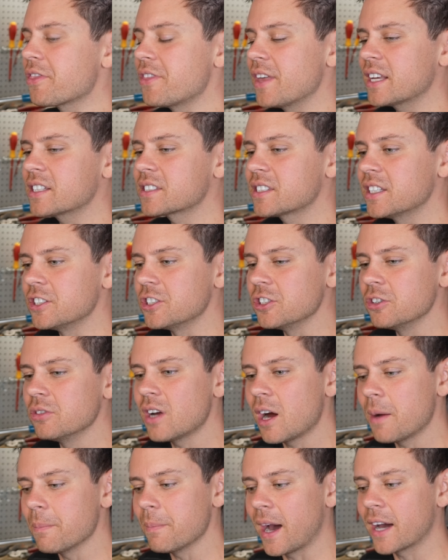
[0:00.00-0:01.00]
things that do
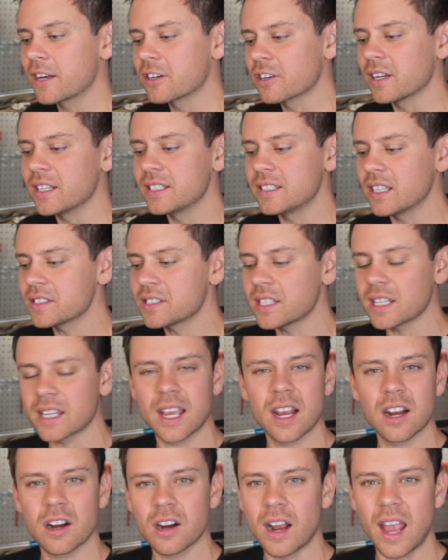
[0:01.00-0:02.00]
not matter and doesn't
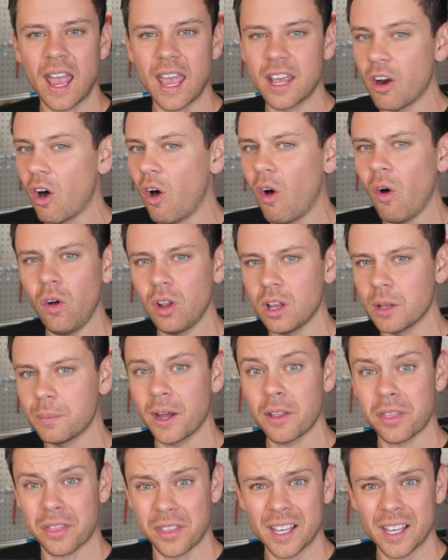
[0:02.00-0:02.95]
care at all about